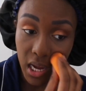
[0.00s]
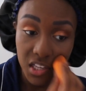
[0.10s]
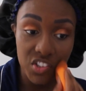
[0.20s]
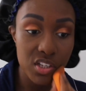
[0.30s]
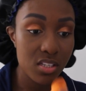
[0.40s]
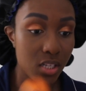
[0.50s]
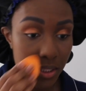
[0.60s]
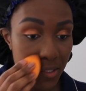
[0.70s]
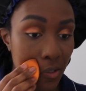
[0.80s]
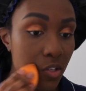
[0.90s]
Ayesha is not
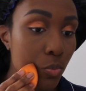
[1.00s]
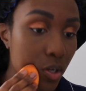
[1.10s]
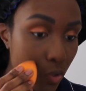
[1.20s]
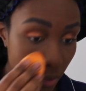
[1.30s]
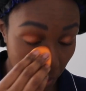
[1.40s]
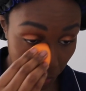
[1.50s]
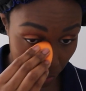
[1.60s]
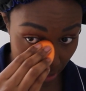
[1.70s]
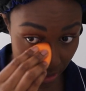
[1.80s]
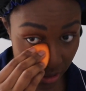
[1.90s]
the only one going through this.